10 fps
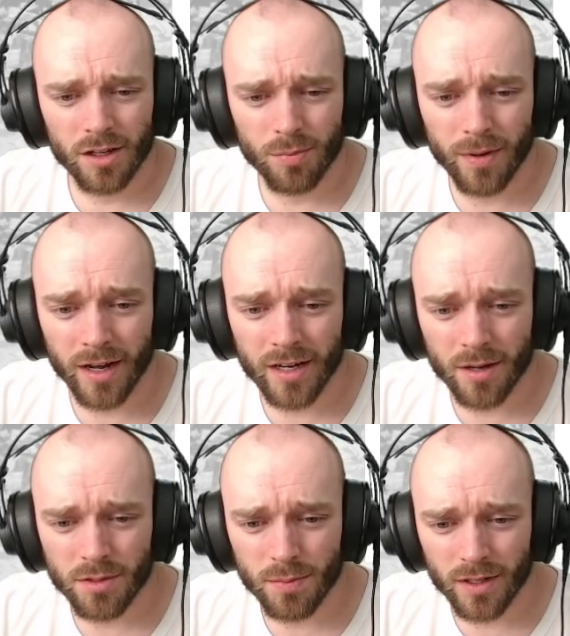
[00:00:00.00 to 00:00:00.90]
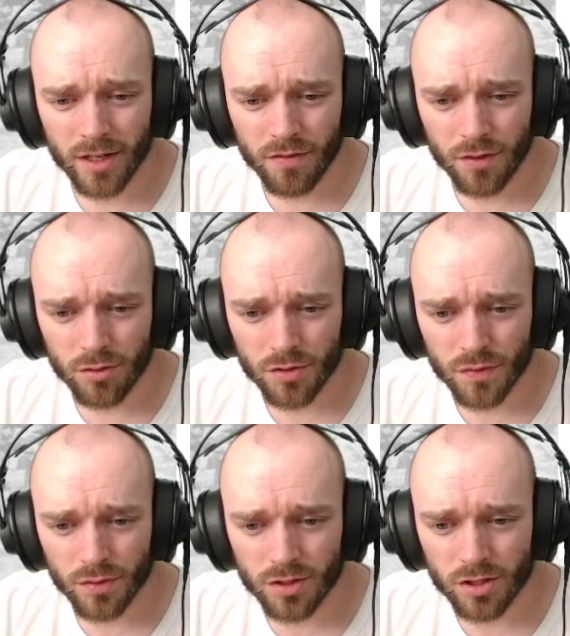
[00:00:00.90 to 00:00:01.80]
Combined arms ability for US
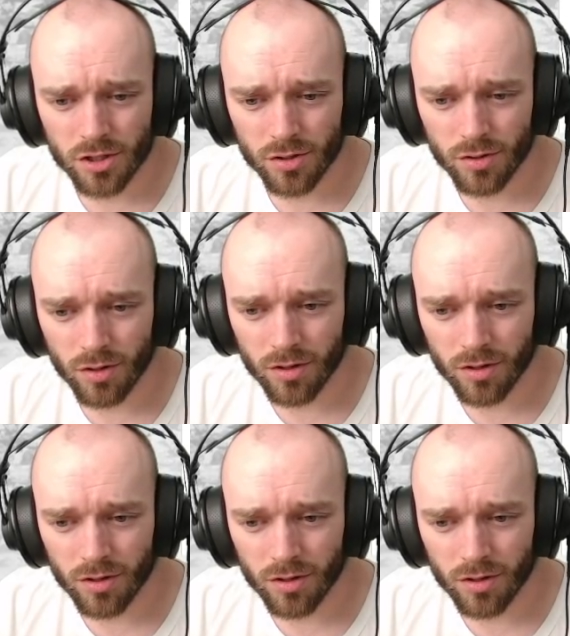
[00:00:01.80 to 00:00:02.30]
forces should no